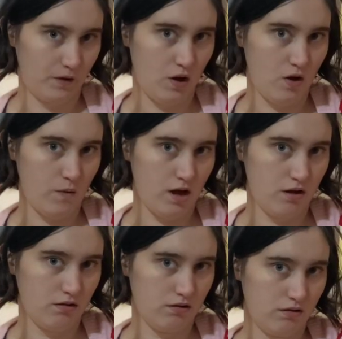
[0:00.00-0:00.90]
Oh
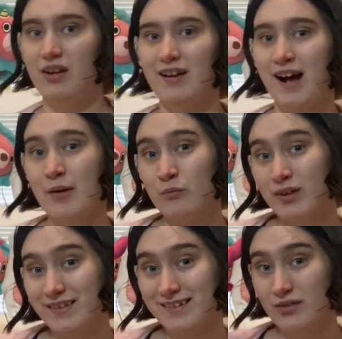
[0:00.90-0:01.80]
well. I'm
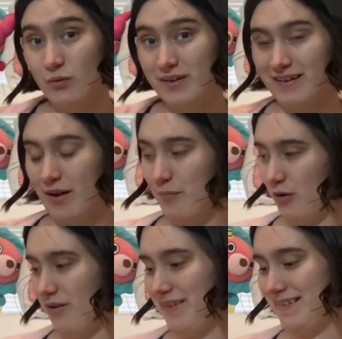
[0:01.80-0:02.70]
really doing a number
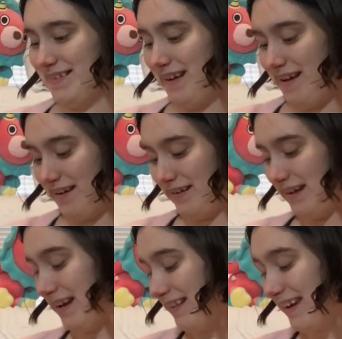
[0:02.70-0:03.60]
on this guy.
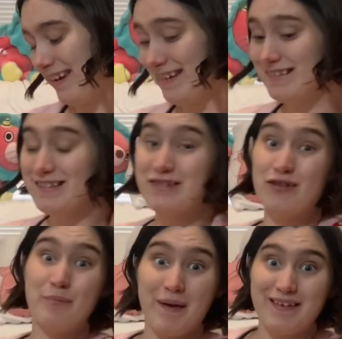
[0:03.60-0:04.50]
And like, is this the
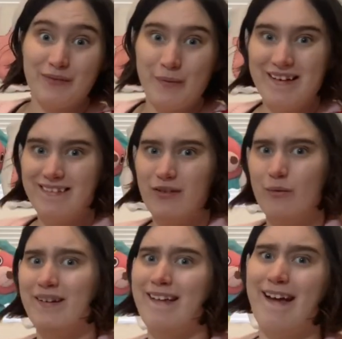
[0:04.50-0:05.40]
best way to do
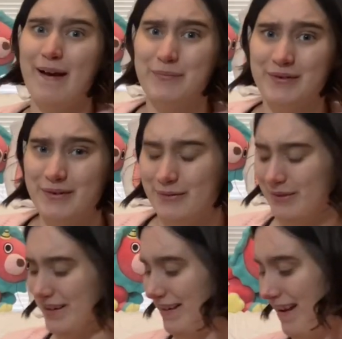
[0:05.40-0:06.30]
it?
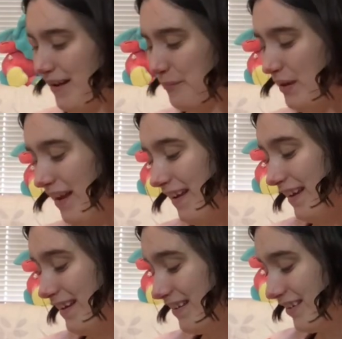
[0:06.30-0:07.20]
Absolutely not.
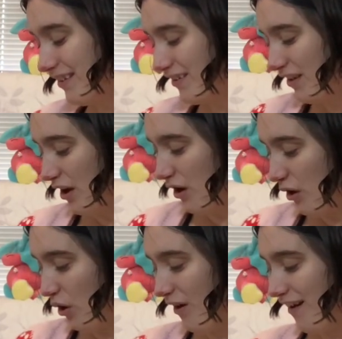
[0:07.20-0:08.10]
Is it
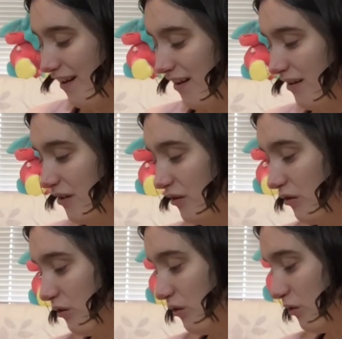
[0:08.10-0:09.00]

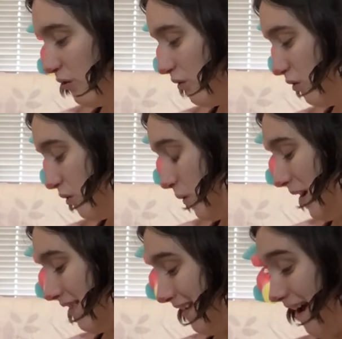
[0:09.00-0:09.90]
the
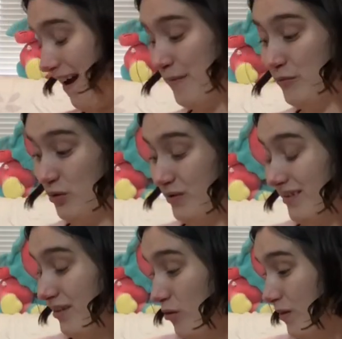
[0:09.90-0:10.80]
way that I'm choosing
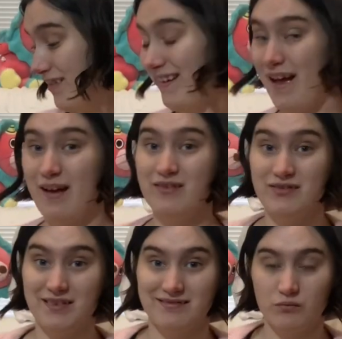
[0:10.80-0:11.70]
to do it?
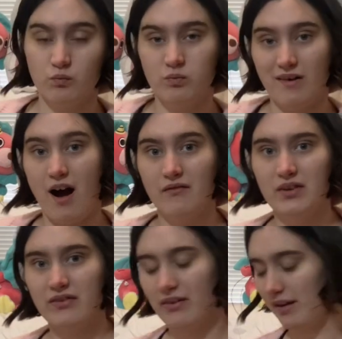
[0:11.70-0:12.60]

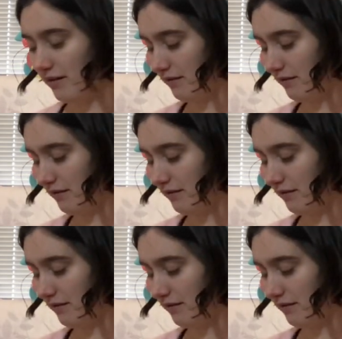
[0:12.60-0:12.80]
Obviously.